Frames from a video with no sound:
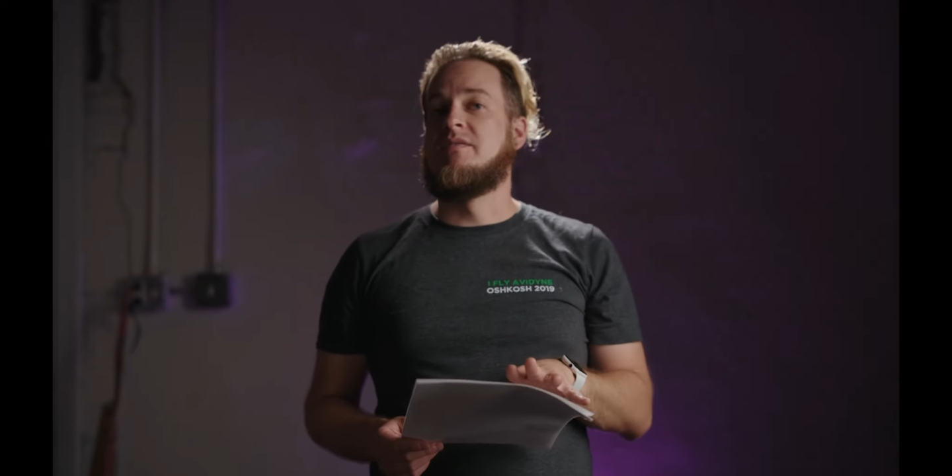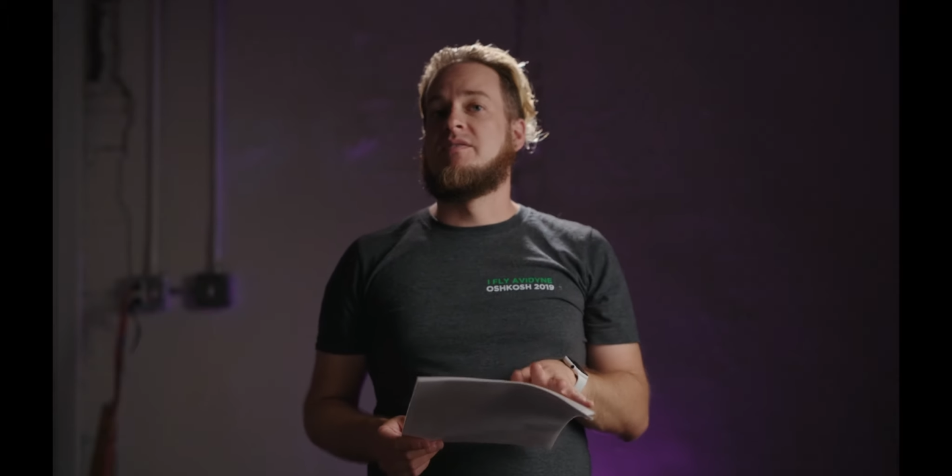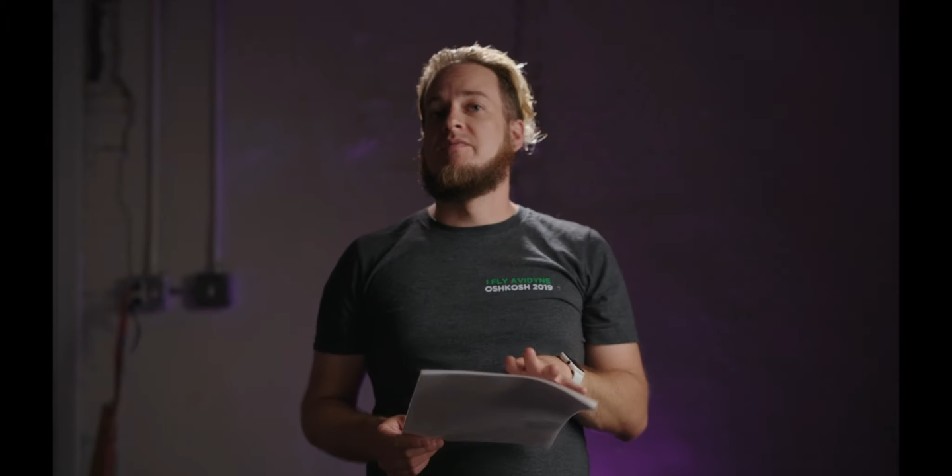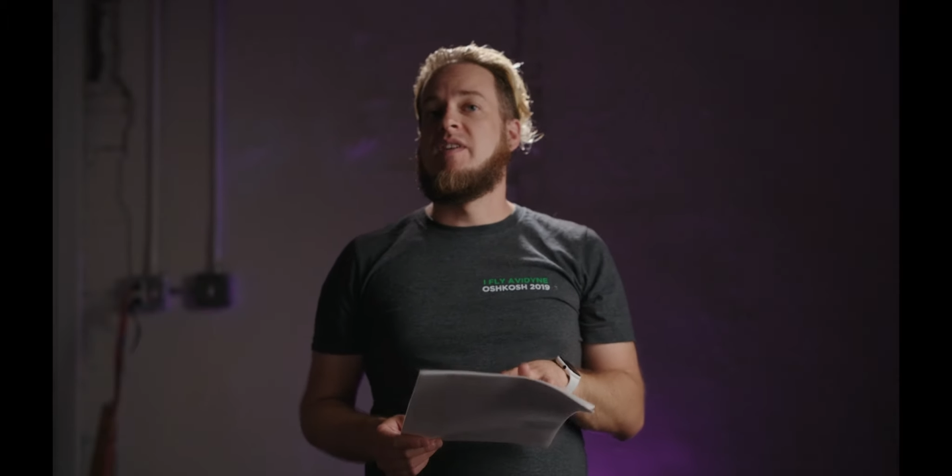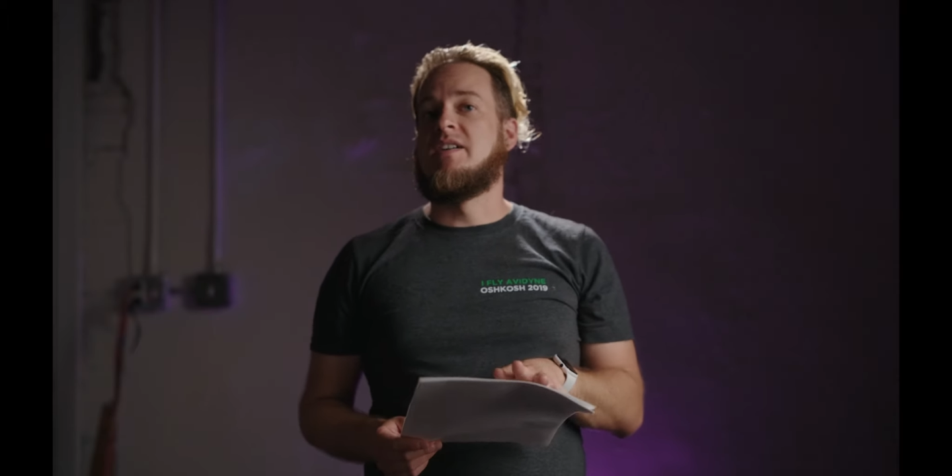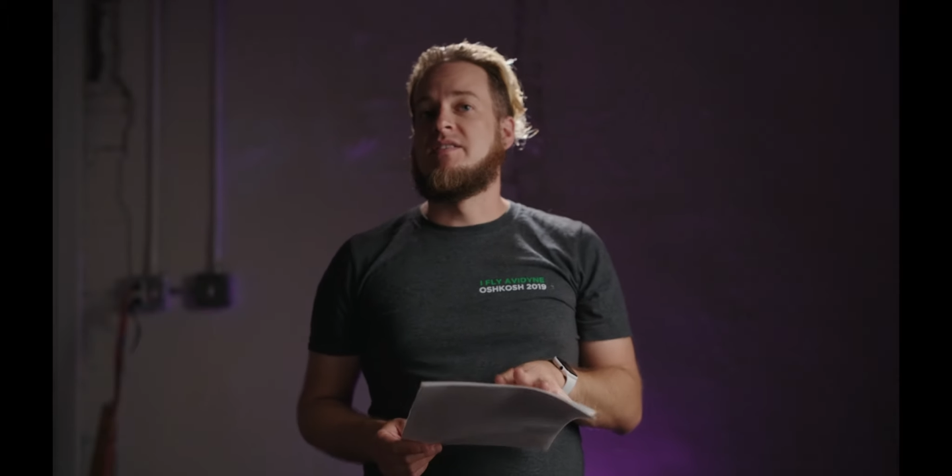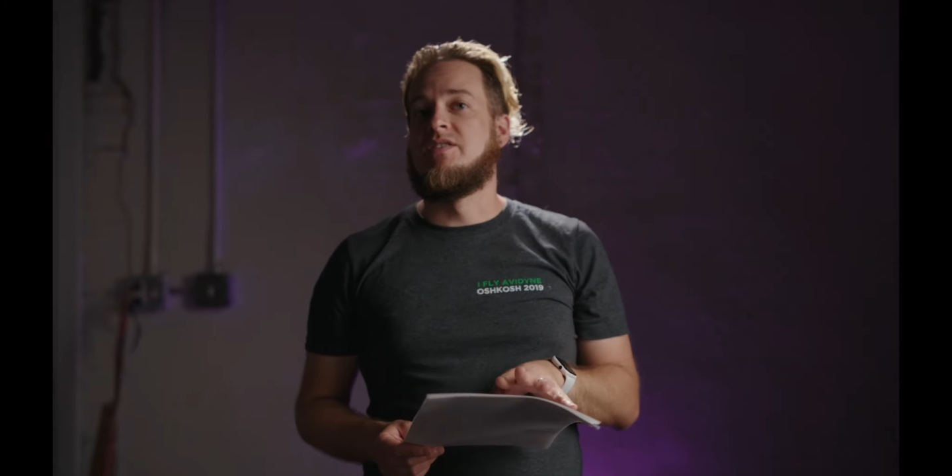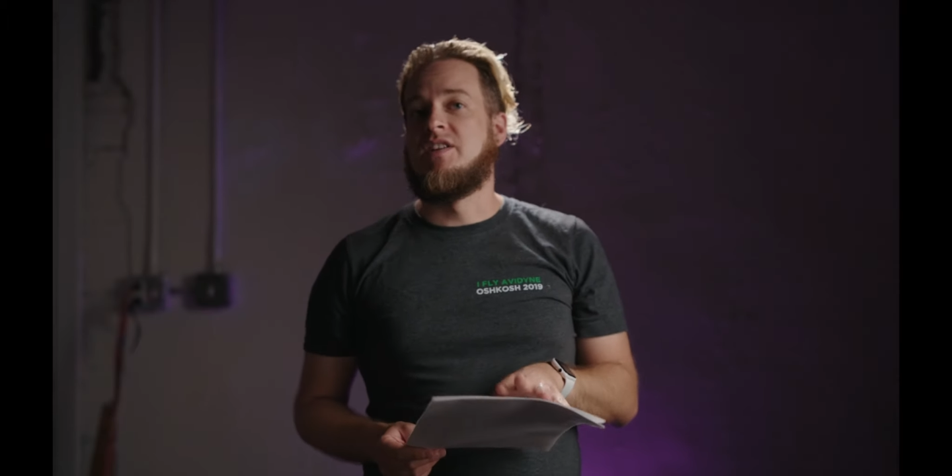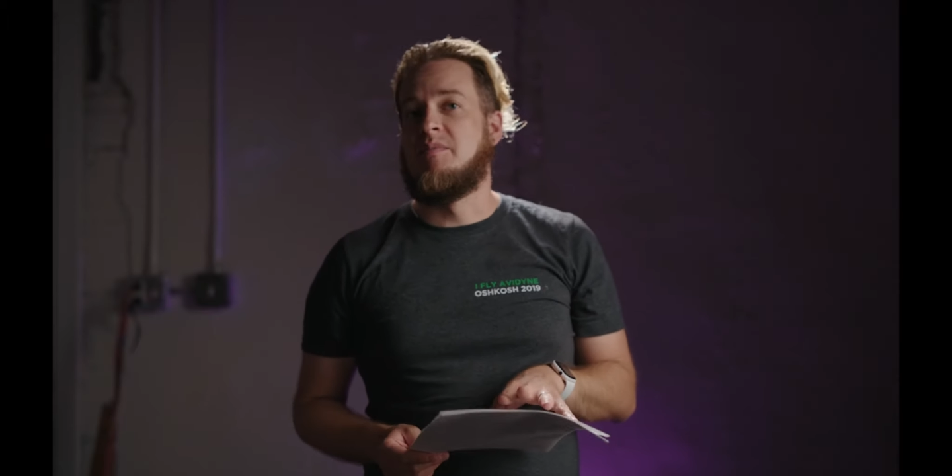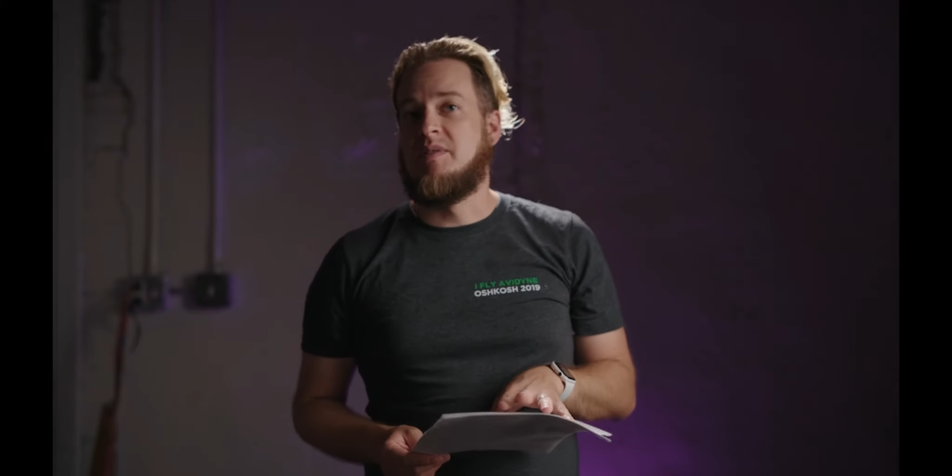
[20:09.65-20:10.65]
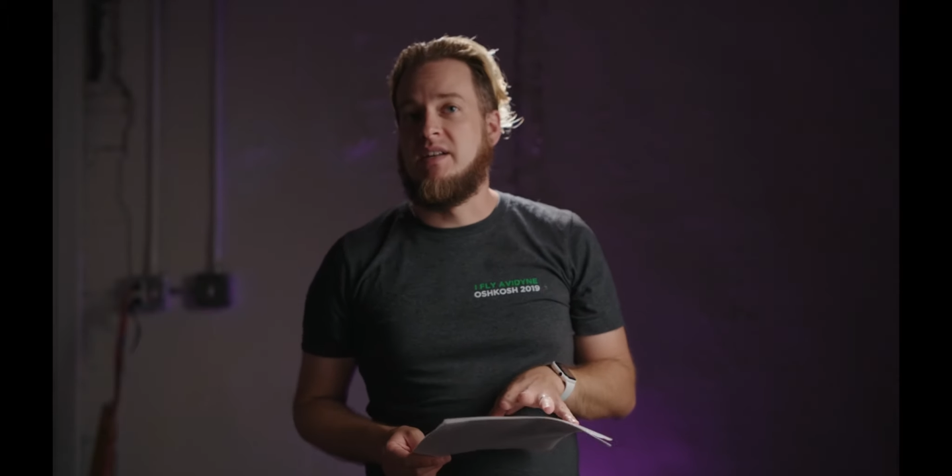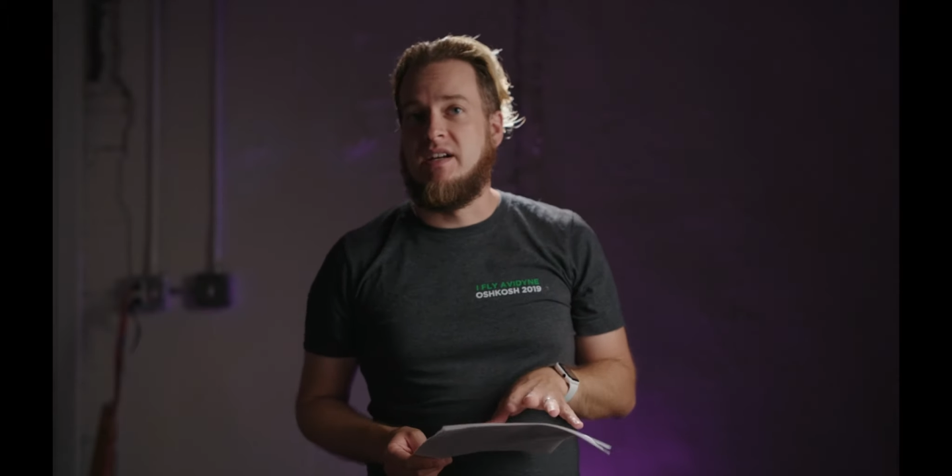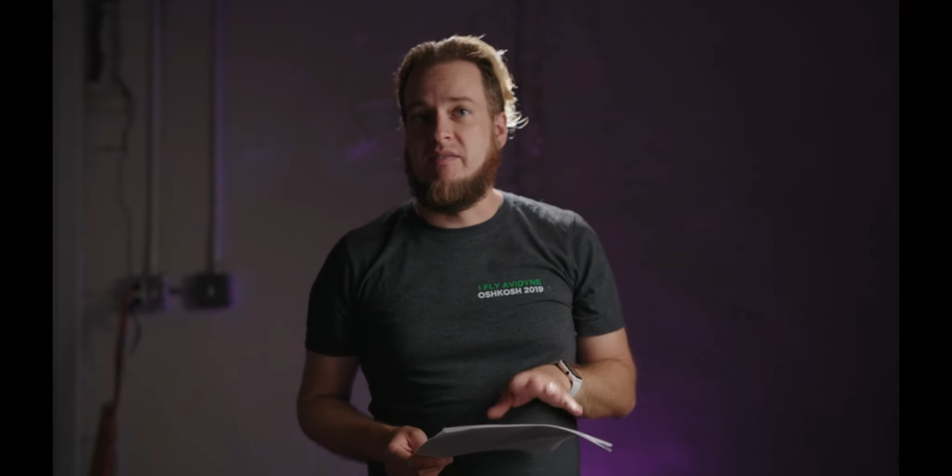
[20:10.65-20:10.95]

fast the shop did it.